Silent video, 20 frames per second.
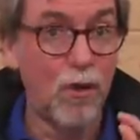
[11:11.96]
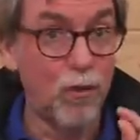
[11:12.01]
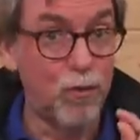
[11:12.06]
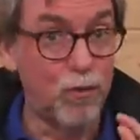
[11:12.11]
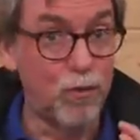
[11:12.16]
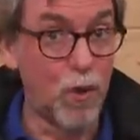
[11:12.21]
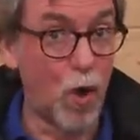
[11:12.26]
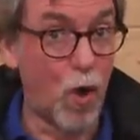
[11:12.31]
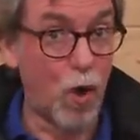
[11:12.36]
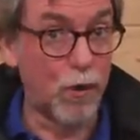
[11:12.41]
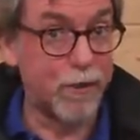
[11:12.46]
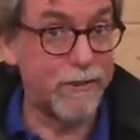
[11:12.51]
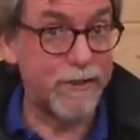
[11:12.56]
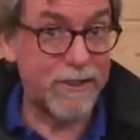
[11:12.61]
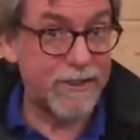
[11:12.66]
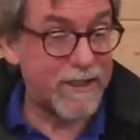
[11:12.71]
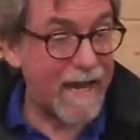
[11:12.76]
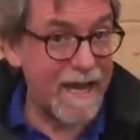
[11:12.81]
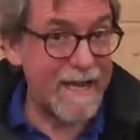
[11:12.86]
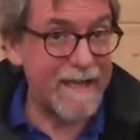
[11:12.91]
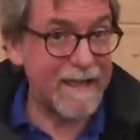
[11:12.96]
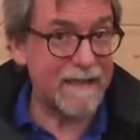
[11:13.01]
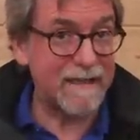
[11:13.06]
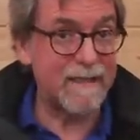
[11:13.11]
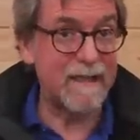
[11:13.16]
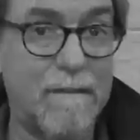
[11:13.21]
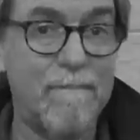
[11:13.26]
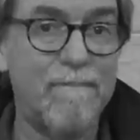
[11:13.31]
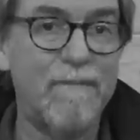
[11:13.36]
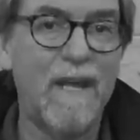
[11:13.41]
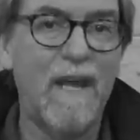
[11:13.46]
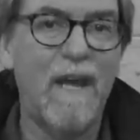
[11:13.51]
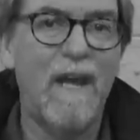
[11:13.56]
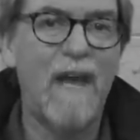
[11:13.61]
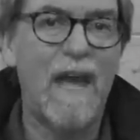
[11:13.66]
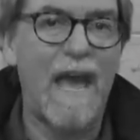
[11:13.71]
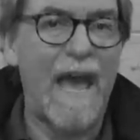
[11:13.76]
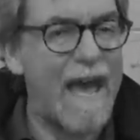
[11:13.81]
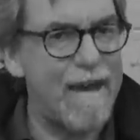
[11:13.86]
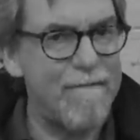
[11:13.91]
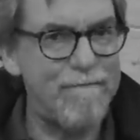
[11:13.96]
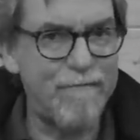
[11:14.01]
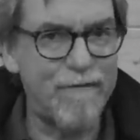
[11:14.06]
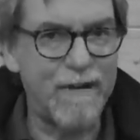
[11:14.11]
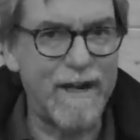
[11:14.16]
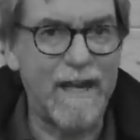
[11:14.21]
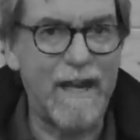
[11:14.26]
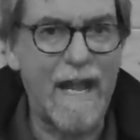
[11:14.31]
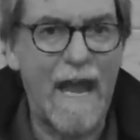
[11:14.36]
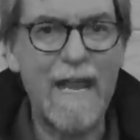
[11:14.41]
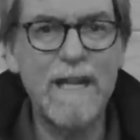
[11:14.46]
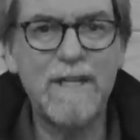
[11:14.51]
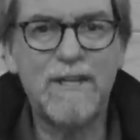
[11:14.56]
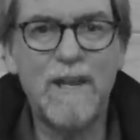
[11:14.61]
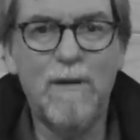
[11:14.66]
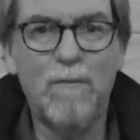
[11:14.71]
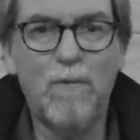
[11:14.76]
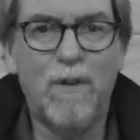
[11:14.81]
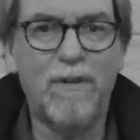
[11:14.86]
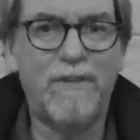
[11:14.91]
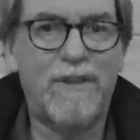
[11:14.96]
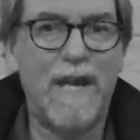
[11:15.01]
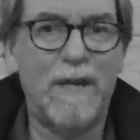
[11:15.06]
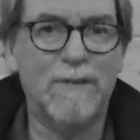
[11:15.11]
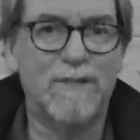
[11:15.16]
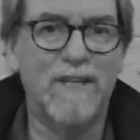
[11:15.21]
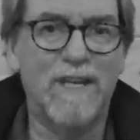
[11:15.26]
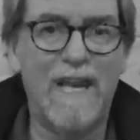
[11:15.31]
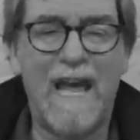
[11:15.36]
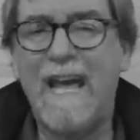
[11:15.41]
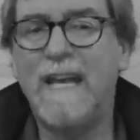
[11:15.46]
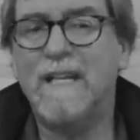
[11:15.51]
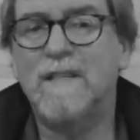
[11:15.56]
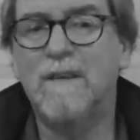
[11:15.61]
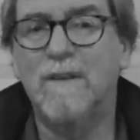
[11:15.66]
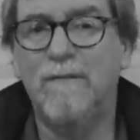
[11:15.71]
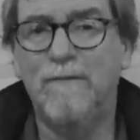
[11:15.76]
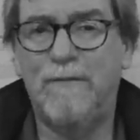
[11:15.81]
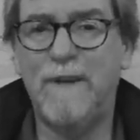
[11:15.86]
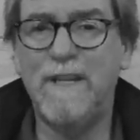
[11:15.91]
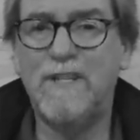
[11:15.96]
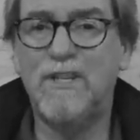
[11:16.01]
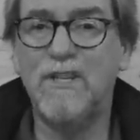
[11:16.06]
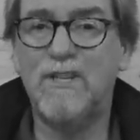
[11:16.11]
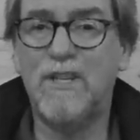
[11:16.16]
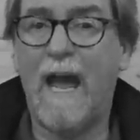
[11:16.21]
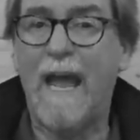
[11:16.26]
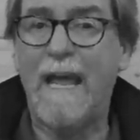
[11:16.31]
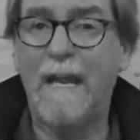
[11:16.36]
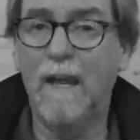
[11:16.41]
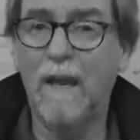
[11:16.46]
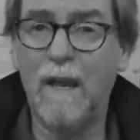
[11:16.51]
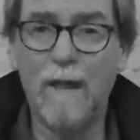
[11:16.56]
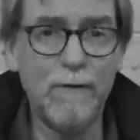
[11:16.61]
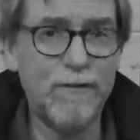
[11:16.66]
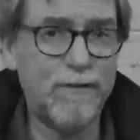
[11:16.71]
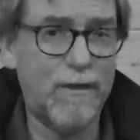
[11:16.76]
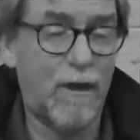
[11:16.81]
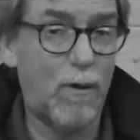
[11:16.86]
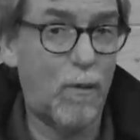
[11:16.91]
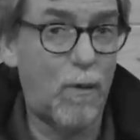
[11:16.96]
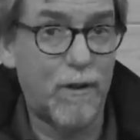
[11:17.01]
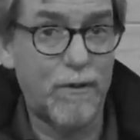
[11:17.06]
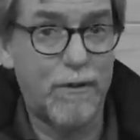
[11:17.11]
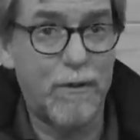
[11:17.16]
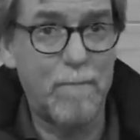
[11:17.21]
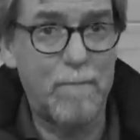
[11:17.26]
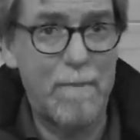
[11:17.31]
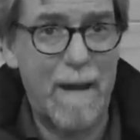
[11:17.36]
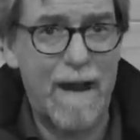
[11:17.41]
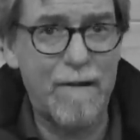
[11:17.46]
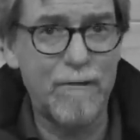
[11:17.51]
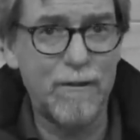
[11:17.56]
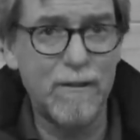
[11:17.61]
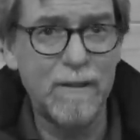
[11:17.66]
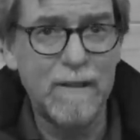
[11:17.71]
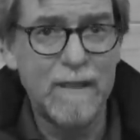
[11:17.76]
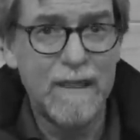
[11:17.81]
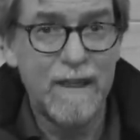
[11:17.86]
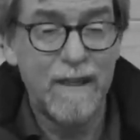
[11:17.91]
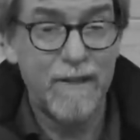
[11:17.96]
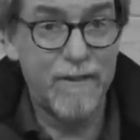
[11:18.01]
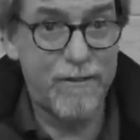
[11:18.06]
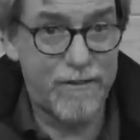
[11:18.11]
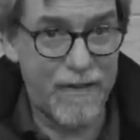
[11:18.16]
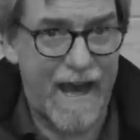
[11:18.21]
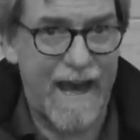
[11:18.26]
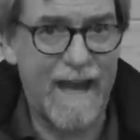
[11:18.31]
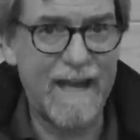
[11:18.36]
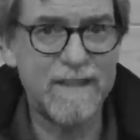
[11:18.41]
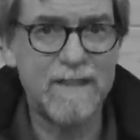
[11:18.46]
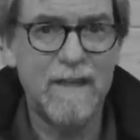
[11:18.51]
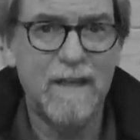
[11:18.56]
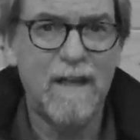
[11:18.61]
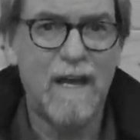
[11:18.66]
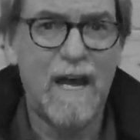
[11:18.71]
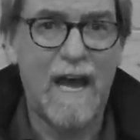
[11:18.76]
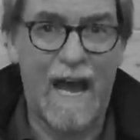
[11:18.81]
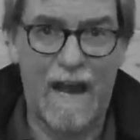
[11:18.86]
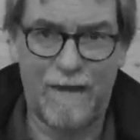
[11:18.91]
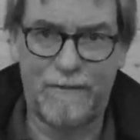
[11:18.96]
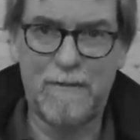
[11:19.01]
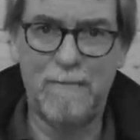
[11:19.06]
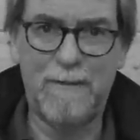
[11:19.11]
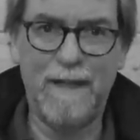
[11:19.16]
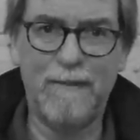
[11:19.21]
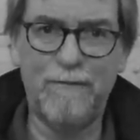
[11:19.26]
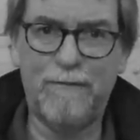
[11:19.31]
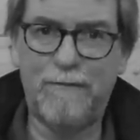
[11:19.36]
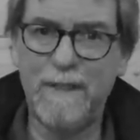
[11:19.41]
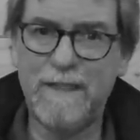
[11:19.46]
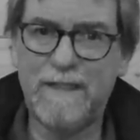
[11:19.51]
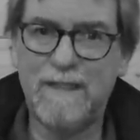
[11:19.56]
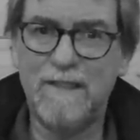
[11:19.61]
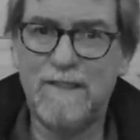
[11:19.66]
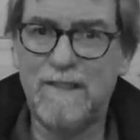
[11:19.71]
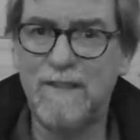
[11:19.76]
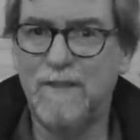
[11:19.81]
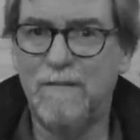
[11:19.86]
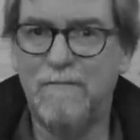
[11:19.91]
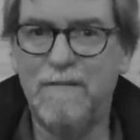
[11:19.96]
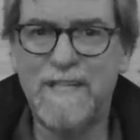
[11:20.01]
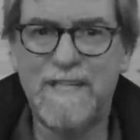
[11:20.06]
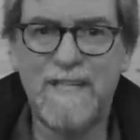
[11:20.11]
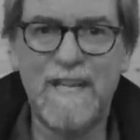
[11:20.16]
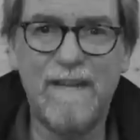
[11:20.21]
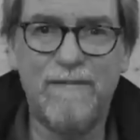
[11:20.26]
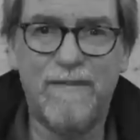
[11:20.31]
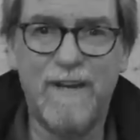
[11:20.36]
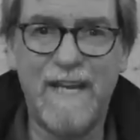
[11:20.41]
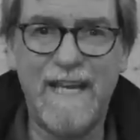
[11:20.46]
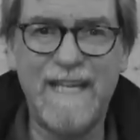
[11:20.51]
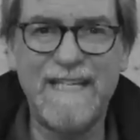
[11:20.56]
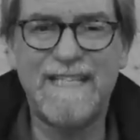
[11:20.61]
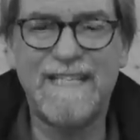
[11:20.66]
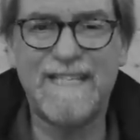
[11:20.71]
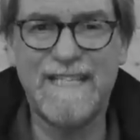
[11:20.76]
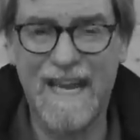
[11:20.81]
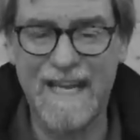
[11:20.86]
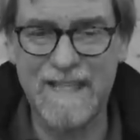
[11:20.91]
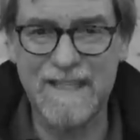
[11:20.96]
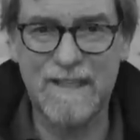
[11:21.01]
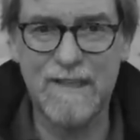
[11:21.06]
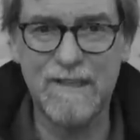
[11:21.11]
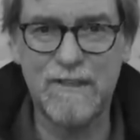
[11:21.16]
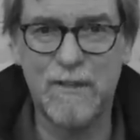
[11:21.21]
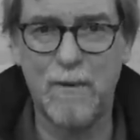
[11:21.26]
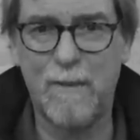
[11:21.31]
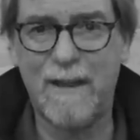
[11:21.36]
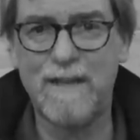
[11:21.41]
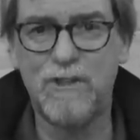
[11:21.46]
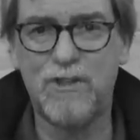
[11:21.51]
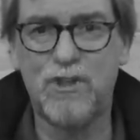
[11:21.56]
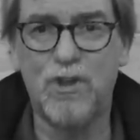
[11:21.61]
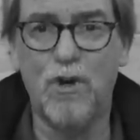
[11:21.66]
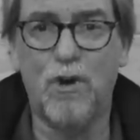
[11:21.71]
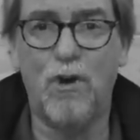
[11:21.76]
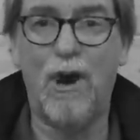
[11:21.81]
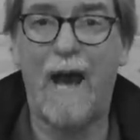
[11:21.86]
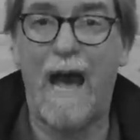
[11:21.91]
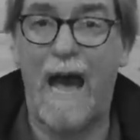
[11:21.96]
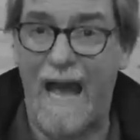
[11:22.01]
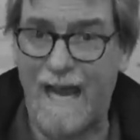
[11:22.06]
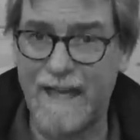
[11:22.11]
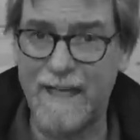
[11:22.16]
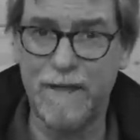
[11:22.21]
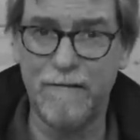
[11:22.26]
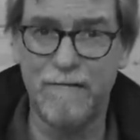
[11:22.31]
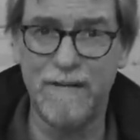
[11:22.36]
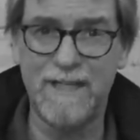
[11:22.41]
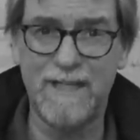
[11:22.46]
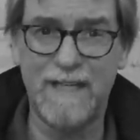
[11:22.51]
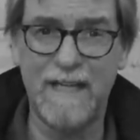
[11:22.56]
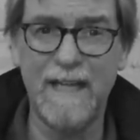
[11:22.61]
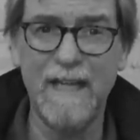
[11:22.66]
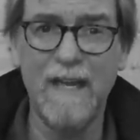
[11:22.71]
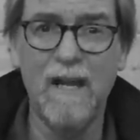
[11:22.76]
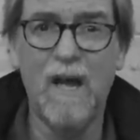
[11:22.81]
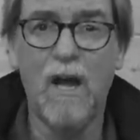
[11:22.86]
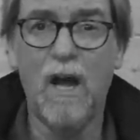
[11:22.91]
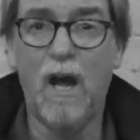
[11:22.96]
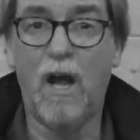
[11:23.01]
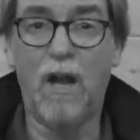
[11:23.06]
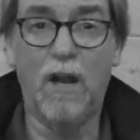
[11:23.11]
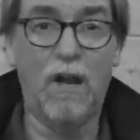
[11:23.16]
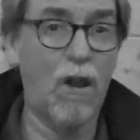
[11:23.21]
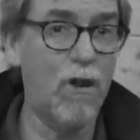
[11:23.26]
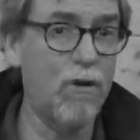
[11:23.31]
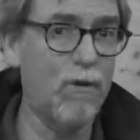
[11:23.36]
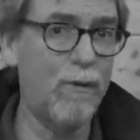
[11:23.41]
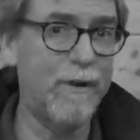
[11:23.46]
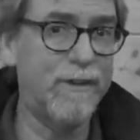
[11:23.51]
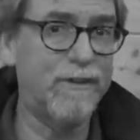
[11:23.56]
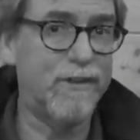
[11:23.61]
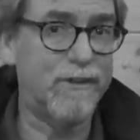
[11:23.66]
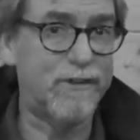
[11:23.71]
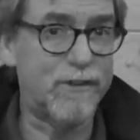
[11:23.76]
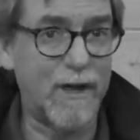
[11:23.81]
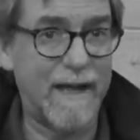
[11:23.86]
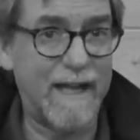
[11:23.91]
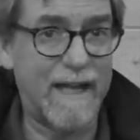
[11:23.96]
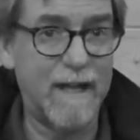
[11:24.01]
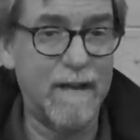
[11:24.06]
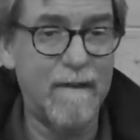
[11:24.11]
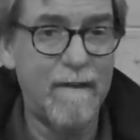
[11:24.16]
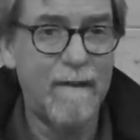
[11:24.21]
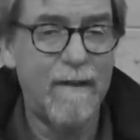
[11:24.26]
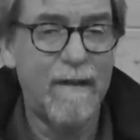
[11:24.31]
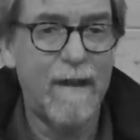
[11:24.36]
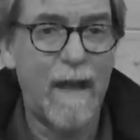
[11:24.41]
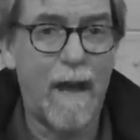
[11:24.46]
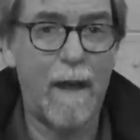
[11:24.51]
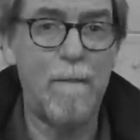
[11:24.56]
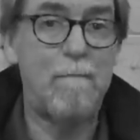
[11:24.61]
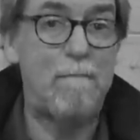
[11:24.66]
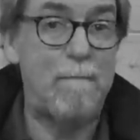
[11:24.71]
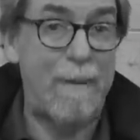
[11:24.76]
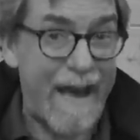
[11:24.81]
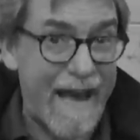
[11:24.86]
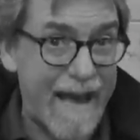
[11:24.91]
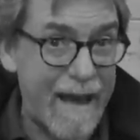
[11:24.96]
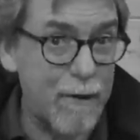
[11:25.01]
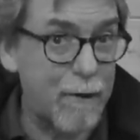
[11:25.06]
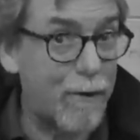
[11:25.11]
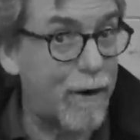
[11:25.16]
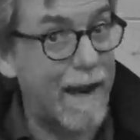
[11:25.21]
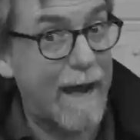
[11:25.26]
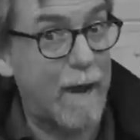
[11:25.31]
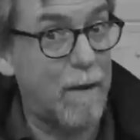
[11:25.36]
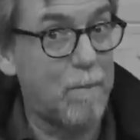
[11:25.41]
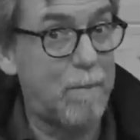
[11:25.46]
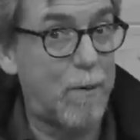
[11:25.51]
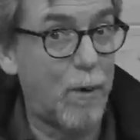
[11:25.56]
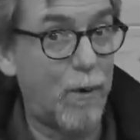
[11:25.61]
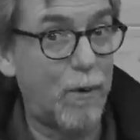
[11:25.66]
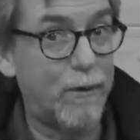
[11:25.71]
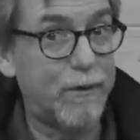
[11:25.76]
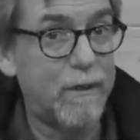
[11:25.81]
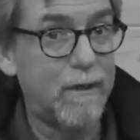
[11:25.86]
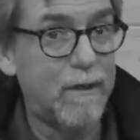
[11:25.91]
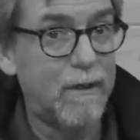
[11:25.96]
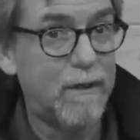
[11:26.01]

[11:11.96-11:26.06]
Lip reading: Raw state. Every HM1000X features a low Thalwalther barrel that, after being fitted to the receiver, is tested to ensure accuracy along with the trigger and power output,